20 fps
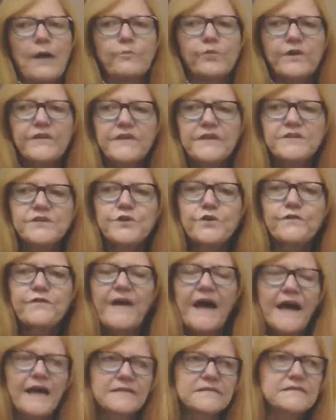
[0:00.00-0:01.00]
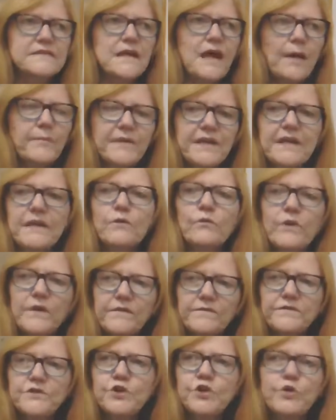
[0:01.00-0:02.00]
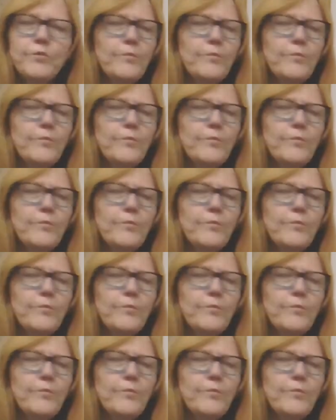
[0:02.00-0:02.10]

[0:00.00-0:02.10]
breathing too fast, I'm getting rid of too